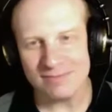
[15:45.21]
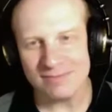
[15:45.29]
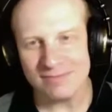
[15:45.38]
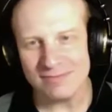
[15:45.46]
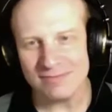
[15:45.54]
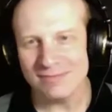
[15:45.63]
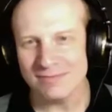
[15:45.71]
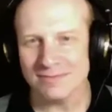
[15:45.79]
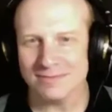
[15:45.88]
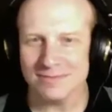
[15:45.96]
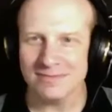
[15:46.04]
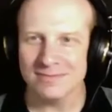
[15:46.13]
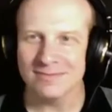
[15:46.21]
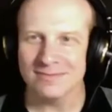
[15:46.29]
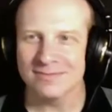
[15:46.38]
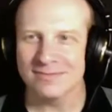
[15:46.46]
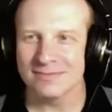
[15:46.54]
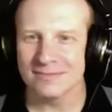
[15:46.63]
remember Dig?
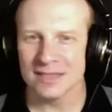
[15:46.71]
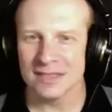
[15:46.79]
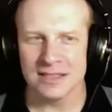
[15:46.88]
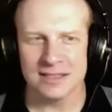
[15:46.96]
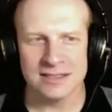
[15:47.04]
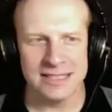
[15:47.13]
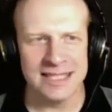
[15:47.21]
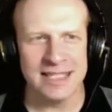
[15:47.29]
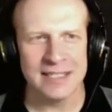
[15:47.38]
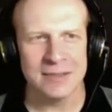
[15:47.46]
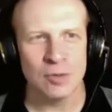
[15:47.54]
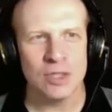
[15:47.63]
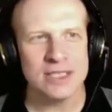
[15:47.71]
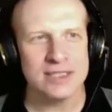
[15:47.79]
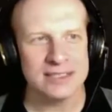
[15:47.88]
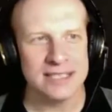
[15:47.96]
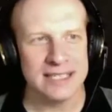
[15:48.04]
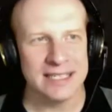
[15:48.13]
Dig? What's
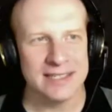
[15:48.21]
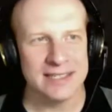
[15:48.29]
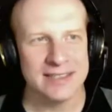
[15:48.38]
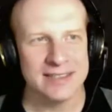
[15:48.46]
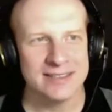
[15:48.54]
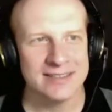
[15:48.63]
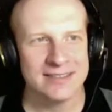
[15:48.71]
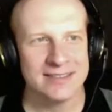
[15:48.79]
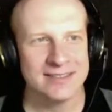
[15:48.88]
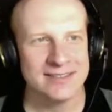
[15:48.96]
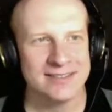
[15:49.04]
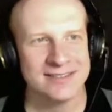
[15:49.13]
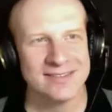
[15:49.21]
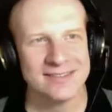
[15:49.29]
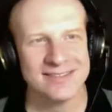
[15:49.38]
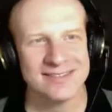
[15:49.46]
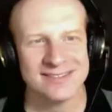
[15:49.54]
Dig? Exactly. Well,